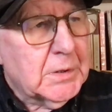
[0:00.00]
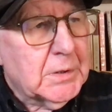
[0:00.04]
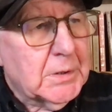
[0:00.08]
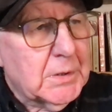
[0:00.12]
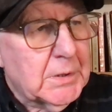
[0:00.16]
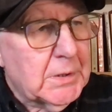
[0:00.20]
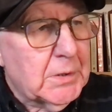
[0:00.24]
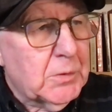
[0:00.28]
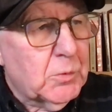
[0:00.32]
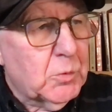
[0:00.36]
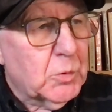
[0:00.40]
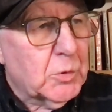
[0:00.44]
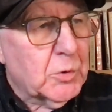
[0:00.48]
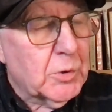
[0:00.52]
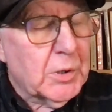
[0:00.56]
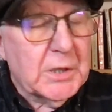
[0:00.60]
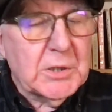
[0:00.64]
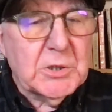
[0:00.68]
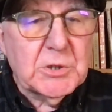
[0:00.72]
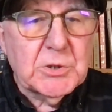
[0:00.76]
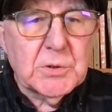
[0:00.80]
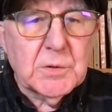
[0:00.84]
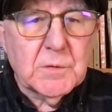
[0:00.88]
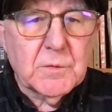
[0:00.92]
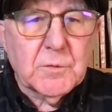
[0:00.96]
the
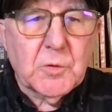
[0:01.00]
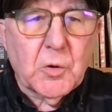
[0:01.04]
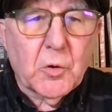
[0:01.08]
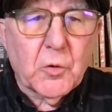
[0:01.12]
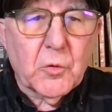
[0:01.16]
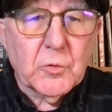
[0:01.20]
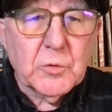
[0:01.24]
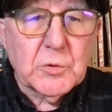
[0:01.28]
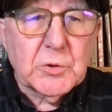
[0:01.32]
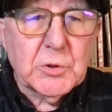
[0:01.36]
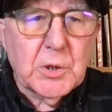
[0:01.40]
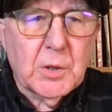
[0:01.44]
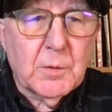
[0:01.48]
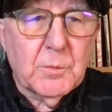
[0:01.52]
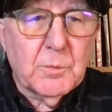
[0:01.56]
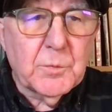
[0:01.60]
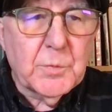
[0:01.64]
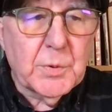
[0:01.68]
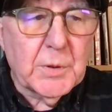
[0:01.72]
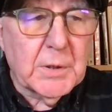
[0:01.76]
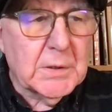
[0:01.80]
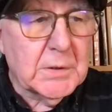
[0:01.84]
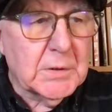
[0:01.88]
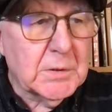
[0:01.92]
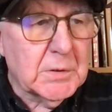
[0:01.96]
inauguration of Donald
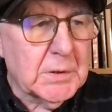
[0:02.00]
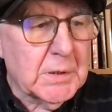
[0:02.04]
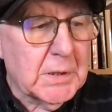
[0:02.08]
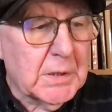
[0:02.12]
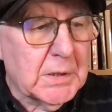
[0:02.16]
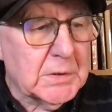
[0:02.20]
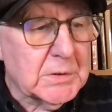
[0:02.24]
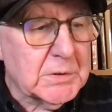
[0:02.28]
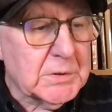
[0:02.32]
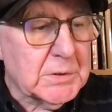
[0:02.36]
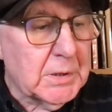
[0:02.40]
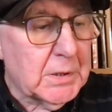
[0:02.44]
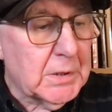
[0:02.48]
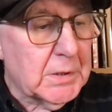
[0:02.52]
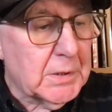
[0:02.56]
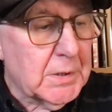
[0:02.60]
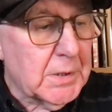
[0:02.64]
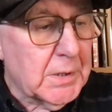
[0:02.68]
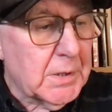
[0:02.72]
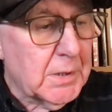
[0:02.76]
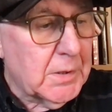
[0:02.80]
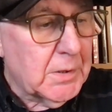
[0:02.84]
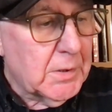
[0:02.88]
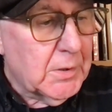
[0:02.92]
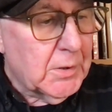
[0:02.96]
Trump and
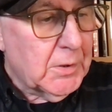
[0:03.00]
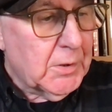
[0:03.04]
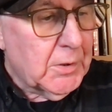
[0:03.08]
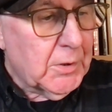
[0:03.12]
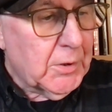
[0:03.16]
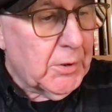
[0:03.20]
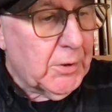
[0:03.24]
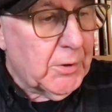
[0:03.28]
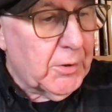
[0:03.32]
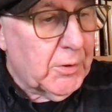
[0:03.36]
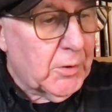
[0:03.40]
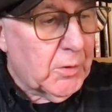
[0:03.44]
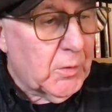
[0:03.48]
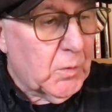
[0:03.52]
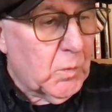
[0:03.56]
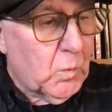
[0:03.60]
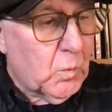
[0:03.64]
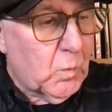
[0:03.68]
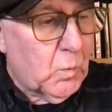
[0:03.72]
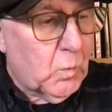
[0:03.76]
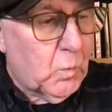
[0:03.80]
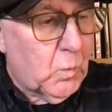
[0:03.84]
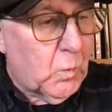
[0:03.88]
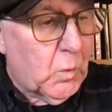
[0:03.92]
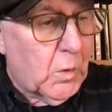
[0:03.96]
certainly,
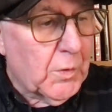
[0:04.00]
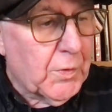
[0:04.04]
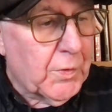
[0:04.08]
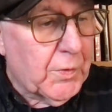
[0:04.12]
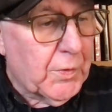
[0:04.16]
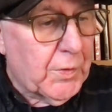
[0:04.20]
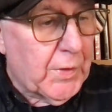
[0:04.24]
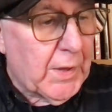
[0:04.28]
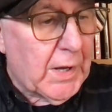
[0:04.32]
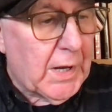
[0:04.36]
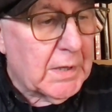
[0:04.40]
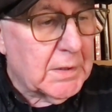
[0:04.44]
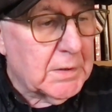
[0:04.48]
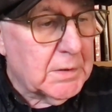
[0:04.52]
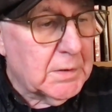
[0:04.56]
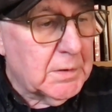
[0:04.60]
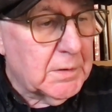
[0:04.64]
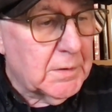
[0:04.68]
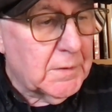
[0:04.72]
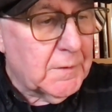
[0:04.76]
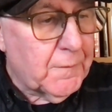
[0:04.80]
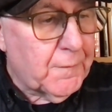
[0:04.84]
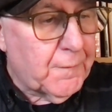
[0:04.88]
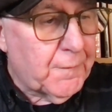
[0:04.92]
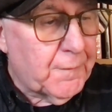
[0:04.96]
what that
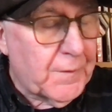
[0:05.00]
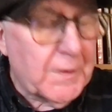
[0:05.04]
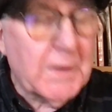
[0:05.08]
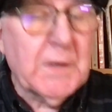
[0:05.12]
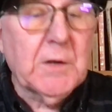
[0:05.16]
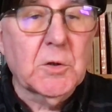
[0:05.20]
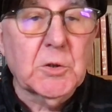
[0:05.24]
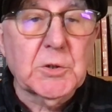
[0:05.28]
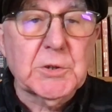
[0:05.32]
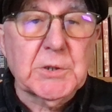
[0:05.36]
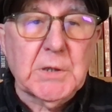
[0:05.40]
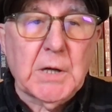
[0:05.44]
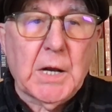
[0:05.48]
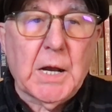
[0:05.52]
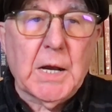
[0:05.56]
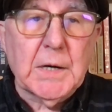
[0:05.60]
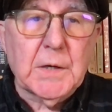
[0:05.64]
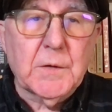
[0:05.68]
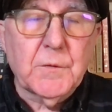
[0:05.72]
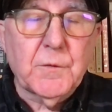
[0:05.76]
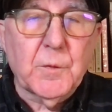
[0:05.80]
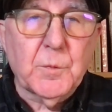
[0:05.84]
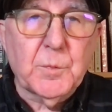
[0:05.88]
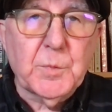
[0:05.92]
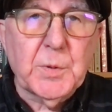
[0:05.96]
feels
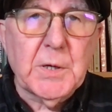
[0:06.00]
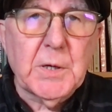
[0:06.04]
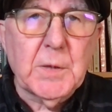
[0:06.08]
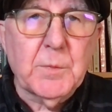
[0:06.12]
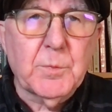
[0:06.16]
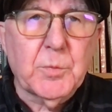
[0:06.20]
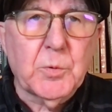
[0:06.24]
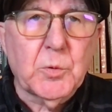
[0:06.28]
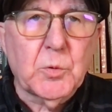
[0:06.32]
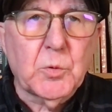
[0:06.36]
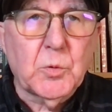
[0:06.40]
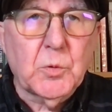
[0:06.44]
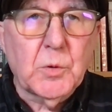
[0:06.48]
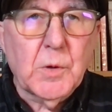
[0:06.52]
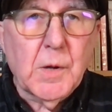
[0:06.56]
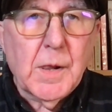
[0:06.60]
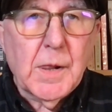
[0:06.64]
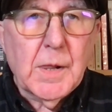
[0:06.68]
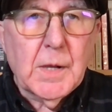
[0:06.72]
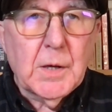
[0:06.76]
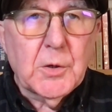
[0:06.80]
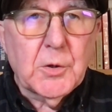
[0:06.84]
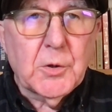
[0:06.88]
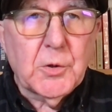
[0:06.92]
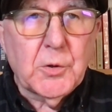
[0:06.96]
like for people
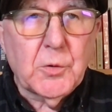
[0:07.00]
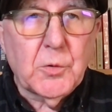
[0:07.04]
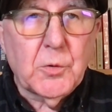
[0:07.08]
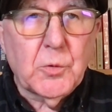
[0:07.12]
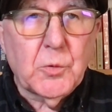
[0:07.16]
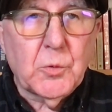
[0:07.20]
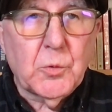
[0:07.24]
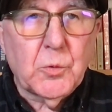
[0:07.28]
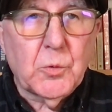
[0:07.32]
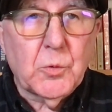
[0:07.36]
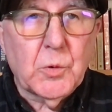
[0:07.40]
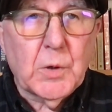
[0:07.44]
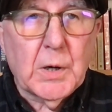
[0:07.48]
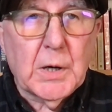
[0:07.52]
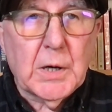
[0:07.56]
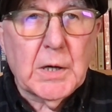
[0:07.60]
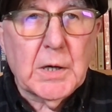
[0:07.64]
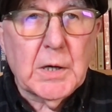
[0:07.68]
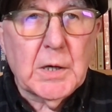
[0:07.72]
who,